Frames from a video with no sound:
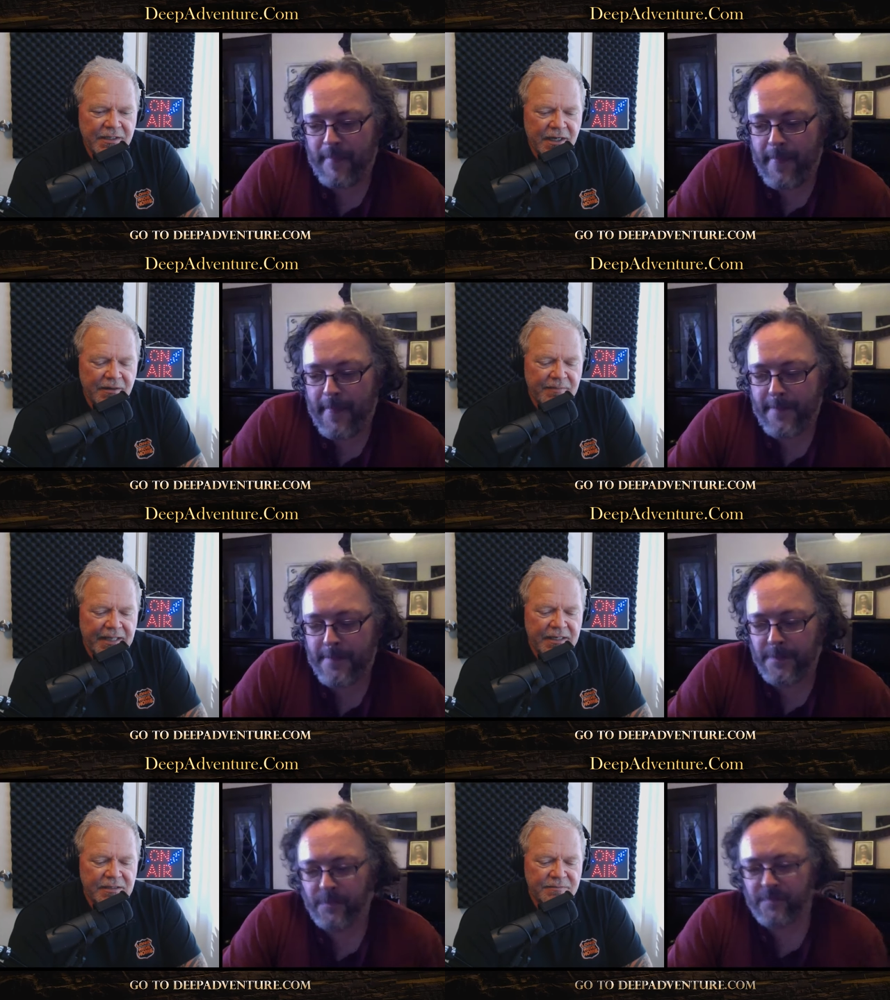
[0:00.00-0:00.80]

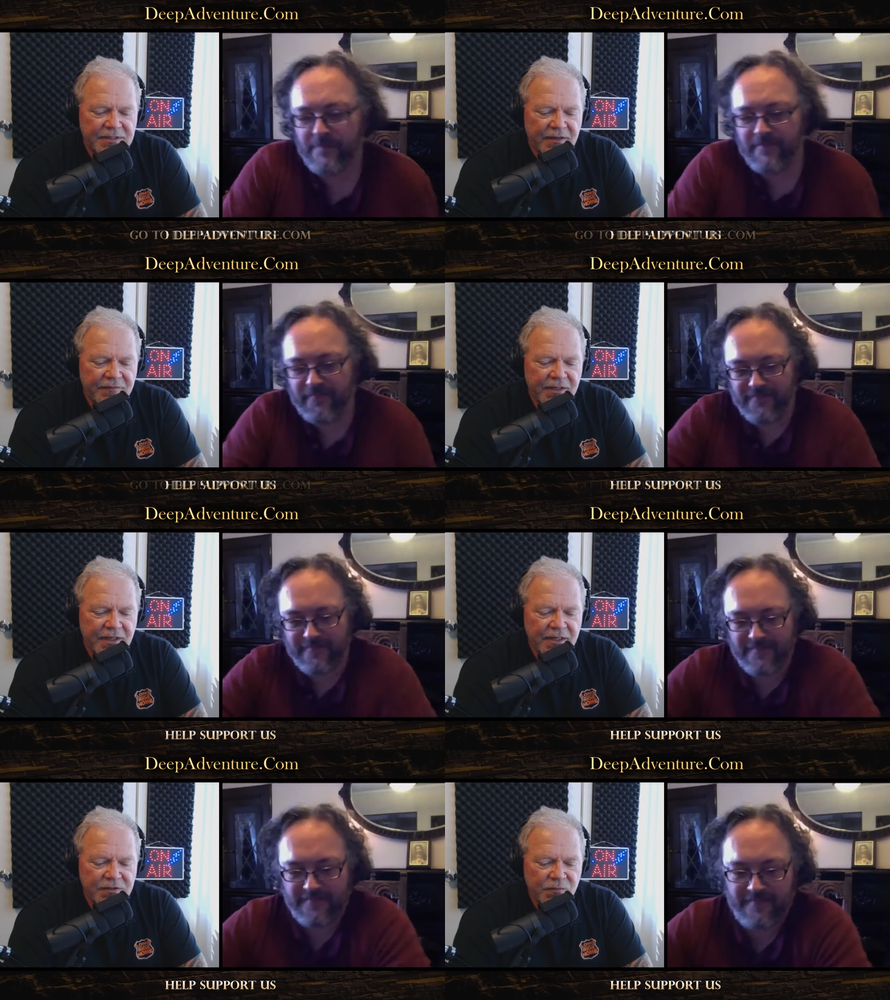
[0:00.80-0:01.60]
Speaker 1: abandoned himself to
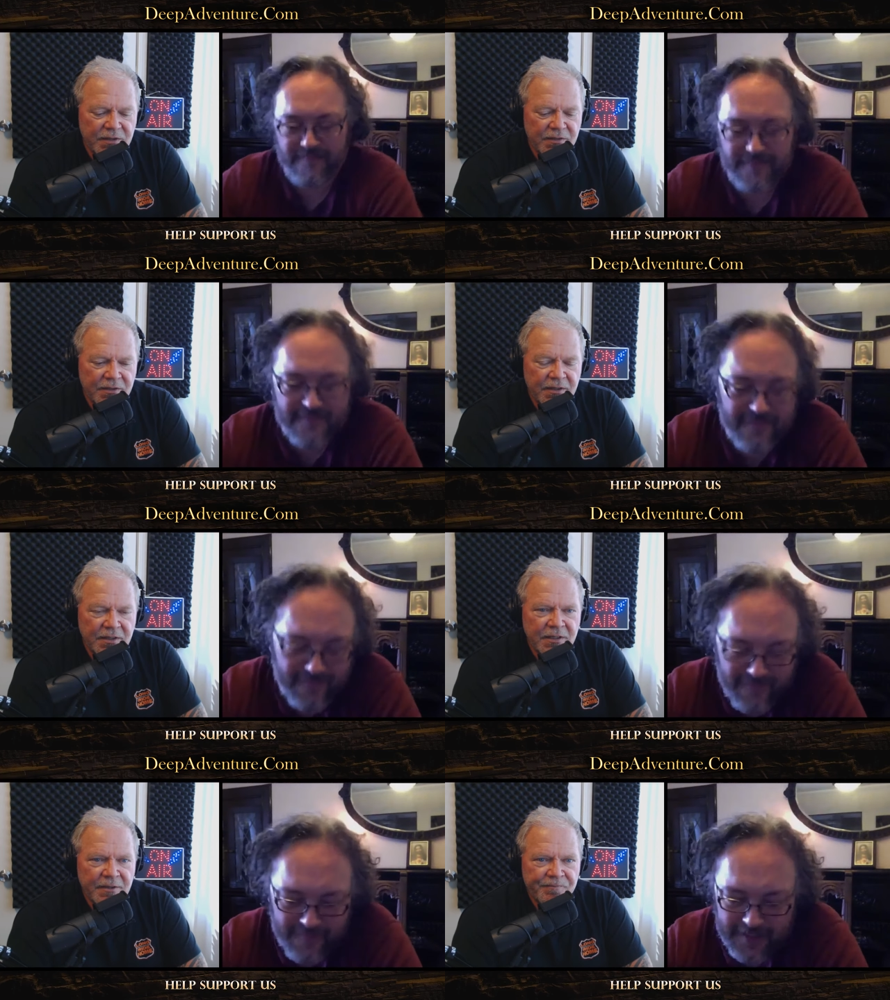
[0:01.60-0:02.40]
God's will,
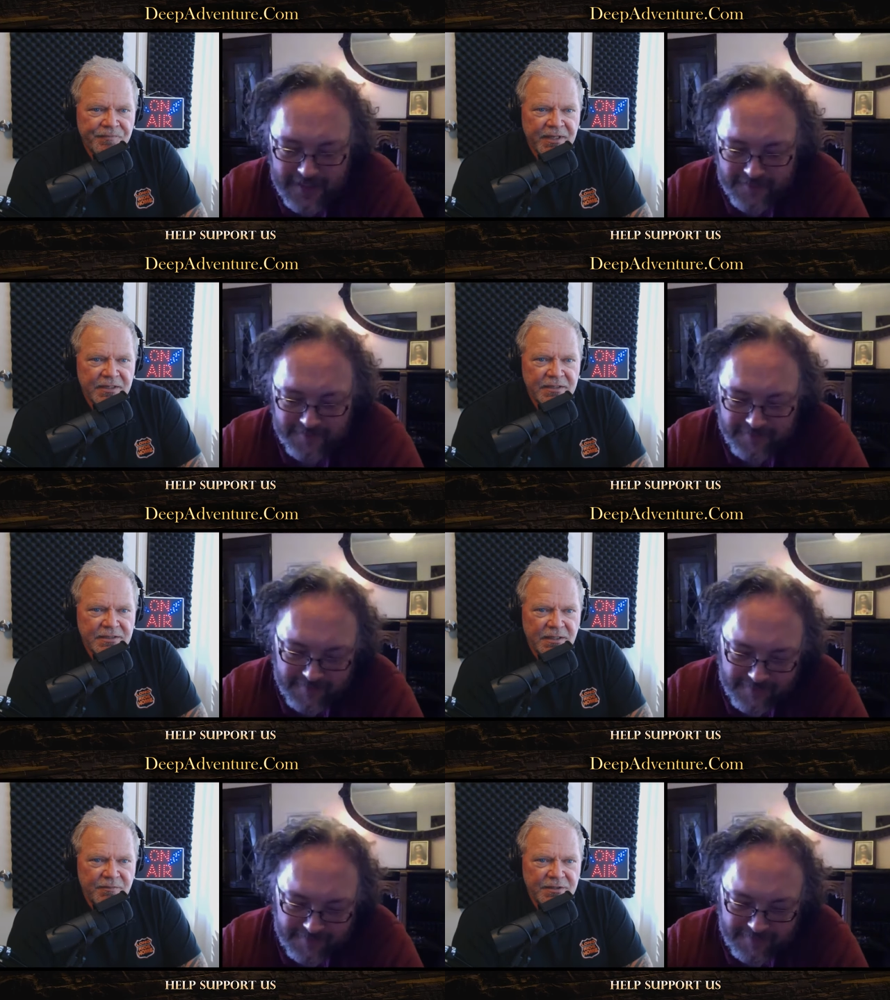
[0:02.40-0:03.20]

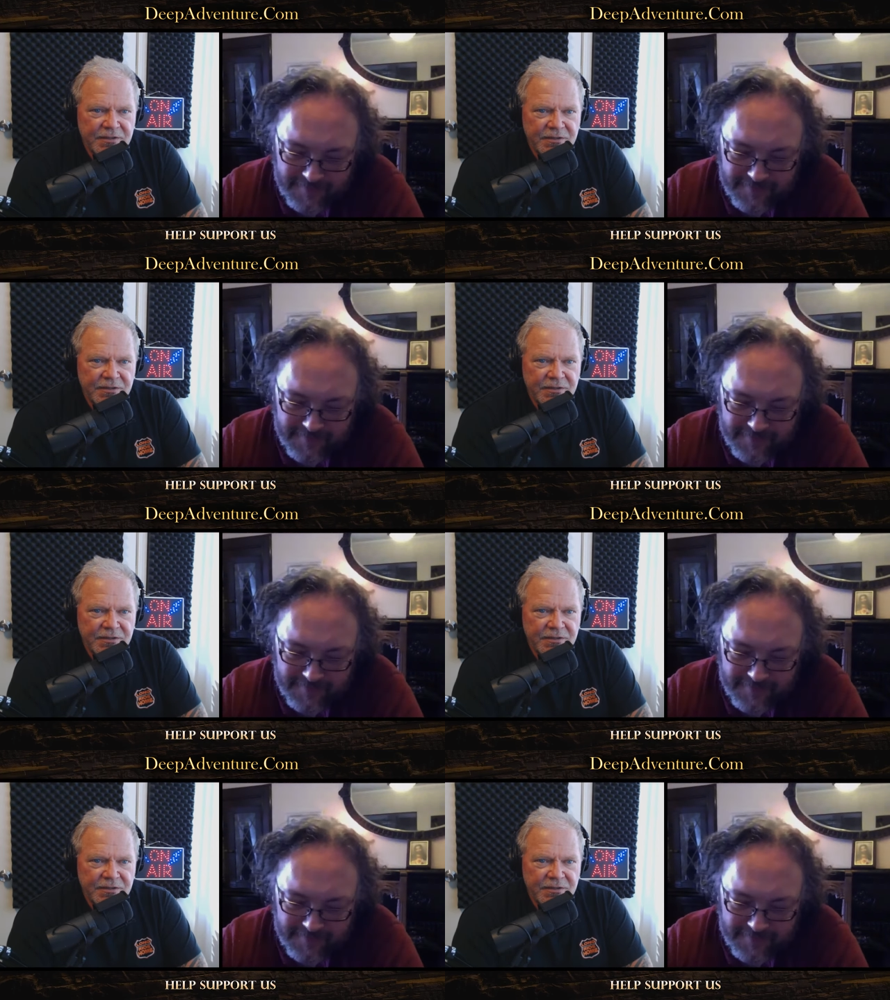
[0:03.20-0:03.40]
someone